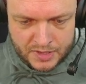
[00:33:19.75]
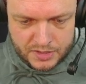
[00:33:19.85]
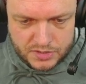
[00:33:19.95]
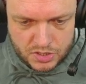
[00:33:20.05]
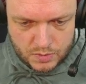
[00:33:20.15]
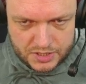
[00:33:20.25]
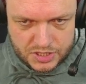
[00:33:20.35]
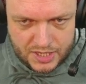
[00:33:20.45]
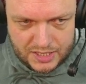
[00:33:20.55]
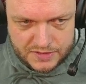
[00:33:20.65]
Turn 1
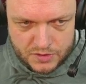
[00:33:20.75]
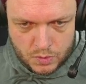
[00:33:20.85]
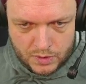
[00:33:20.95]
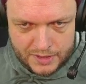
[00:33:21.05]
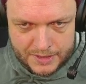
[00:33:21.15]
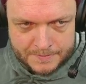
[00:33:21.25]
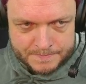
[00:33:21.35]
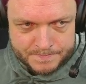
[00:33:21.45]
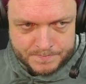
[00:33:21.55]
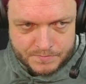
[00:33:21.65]
Chalice for
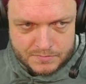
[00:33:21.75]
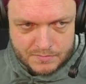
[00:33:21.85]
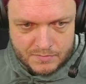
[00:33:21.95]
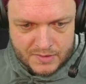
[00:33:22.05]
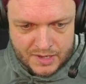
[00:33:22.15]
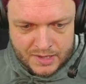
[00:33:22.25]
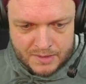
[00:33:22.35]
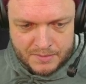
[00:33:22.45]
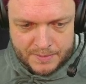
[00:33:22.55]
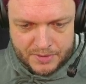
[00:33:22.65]
1.
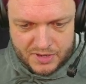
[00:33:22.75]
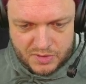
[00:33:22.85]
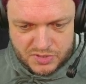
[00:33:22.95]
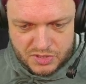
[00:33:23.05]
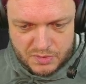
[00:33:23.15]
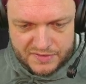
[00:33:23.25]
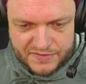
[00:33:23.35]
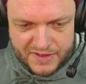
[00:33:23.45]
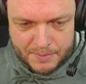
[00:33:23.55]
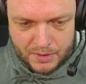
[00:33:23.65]
My opponent goes turn 1
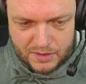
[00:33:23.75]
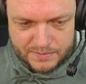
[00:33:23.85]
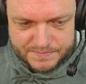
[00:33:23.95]
Fable.